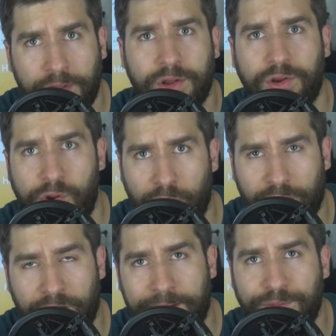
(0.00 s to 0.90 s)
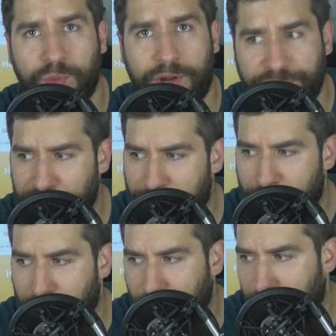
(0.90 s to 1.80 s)
New York Times, Washington
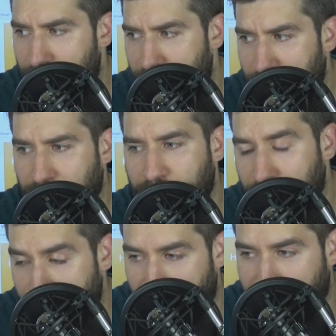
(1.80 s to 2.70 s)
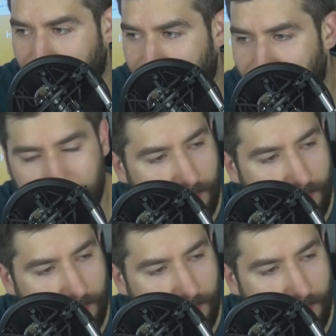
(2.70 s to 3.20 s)
Post, clear bias.